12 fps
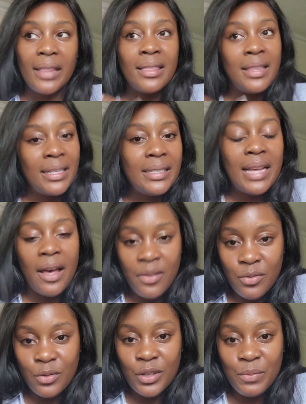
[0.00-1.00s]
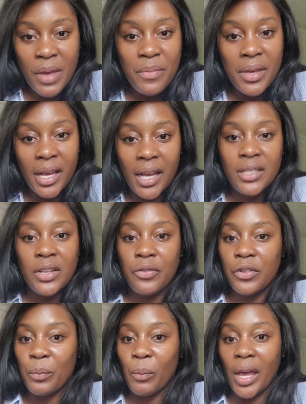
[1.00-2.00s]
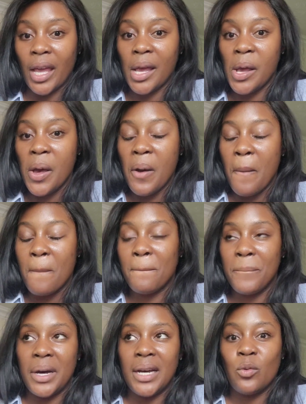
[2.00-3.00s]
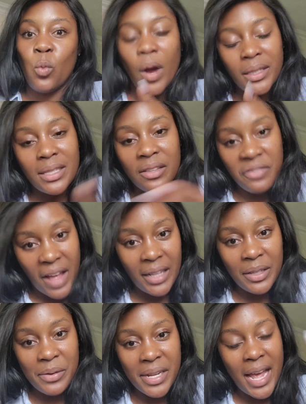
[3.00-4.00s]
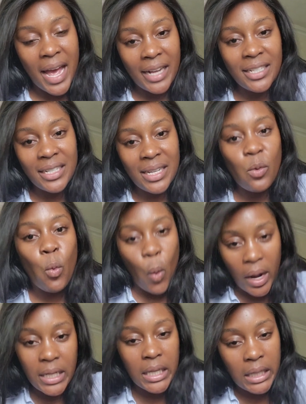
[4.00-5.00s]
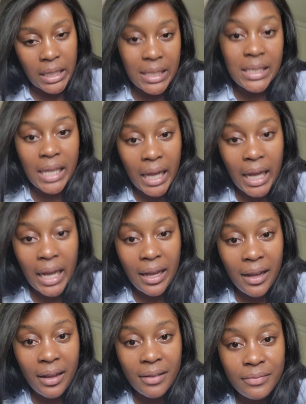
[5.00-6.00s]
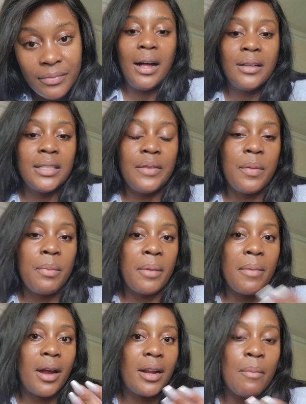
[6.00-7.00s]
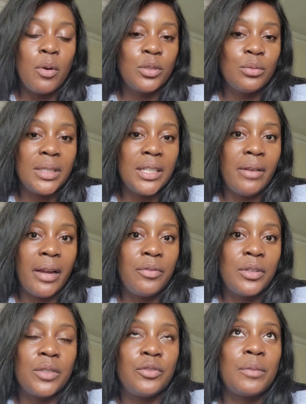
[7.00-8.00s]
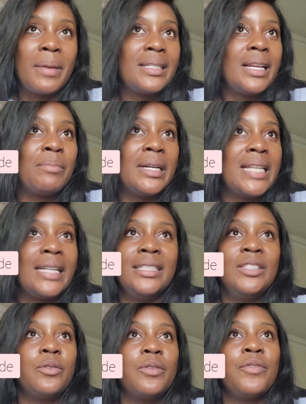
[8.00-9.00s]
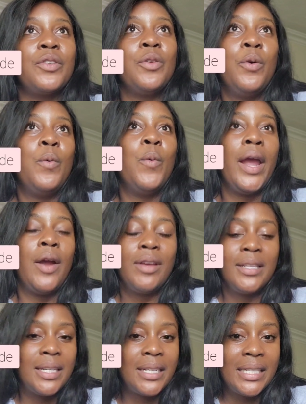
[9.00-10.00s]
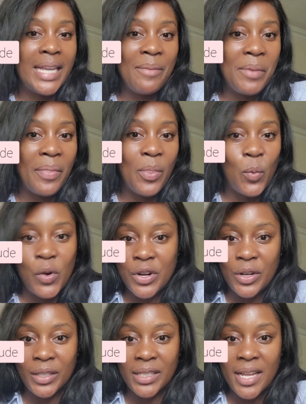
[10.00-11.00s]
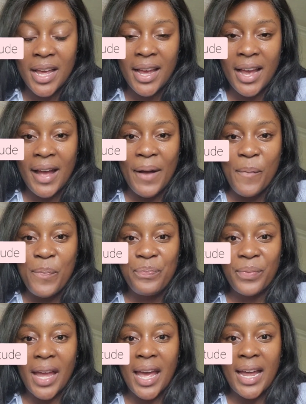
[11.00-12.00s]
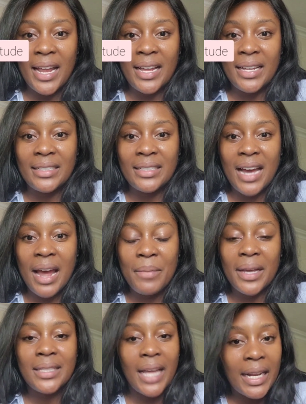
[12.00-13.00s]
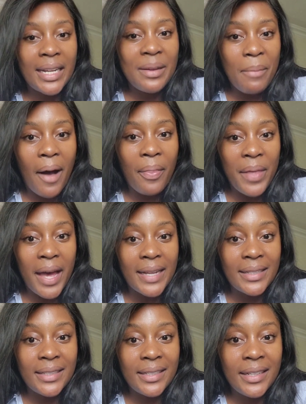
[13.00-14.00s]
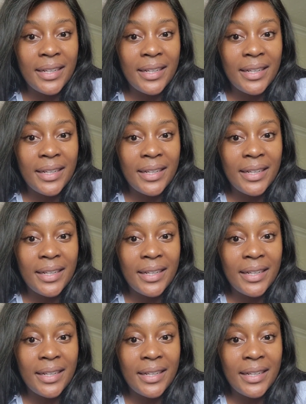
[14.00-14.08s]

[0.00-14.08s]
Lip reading: This other route is maybe easier for me, but what's the value in actually what he is saying? I'll say from the bottom of my heart, I'm also really grateful for my son, because I just don't even know where he's going to take me in the world. And I'm excited about that.